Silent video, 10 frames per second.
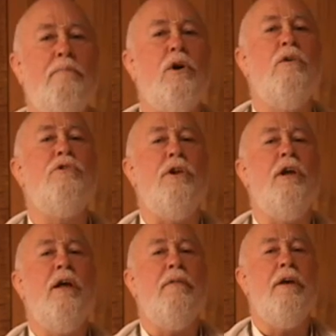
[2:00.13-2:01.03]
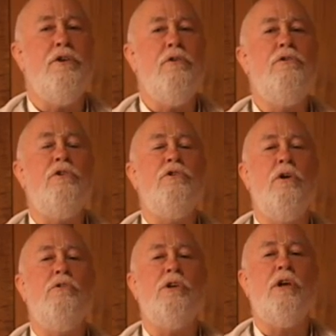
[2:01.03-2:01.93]
of a person that uses
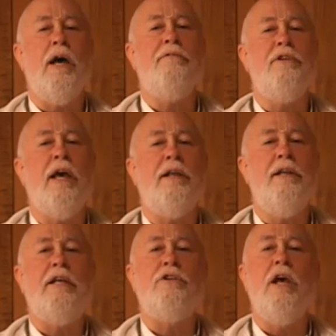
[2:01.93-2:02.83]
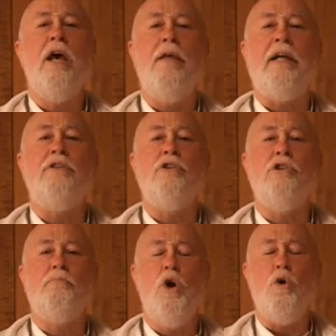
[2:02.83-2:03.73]
those kind of techniques, and that's a
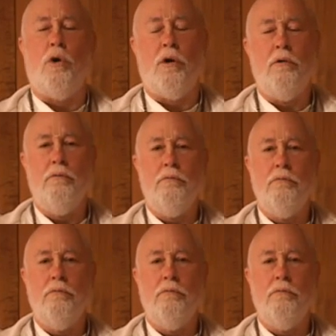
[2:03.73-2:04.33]
spook.